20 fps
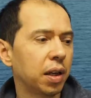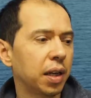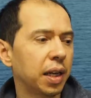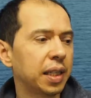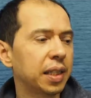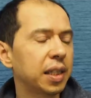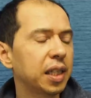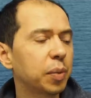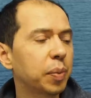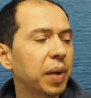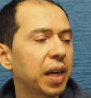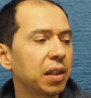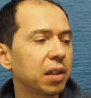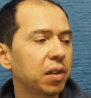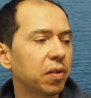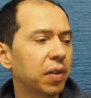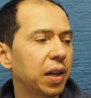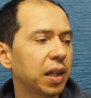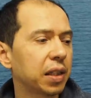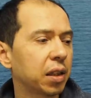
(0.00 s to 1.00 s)
And despite
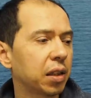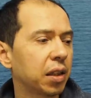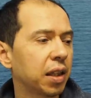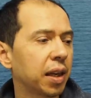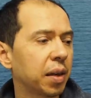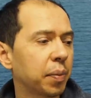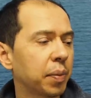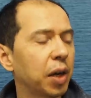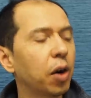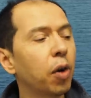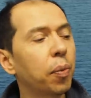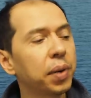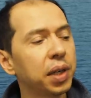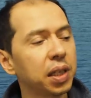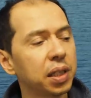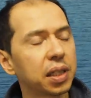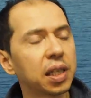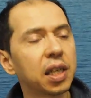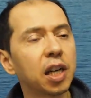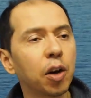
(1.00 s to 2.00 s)
the fact that like my
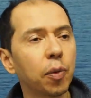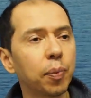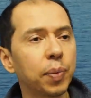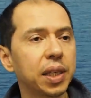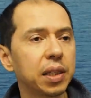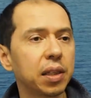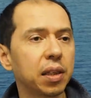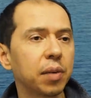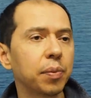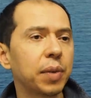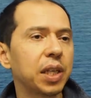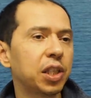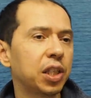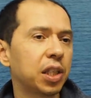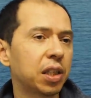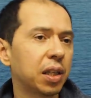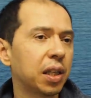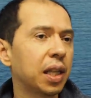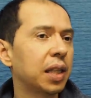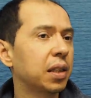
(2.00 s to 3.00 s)
openings are now better, my
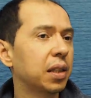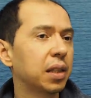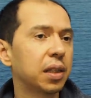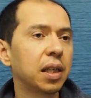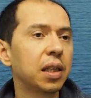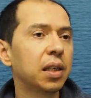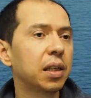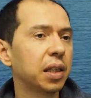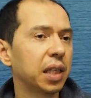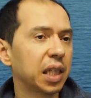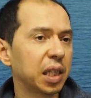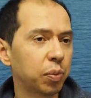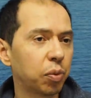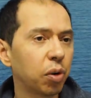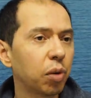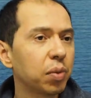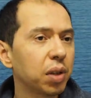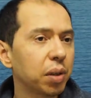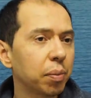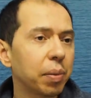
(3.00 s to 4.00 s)
general understanding is
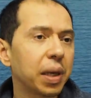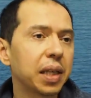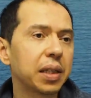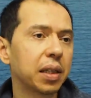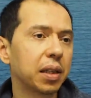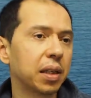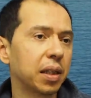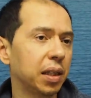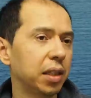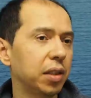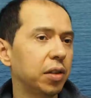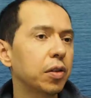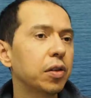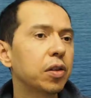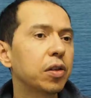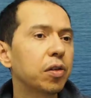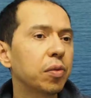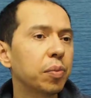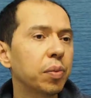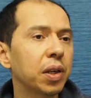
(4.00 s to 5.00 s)
probably better than it
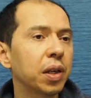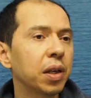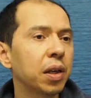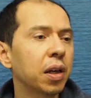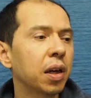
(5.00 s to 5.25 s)
used to be.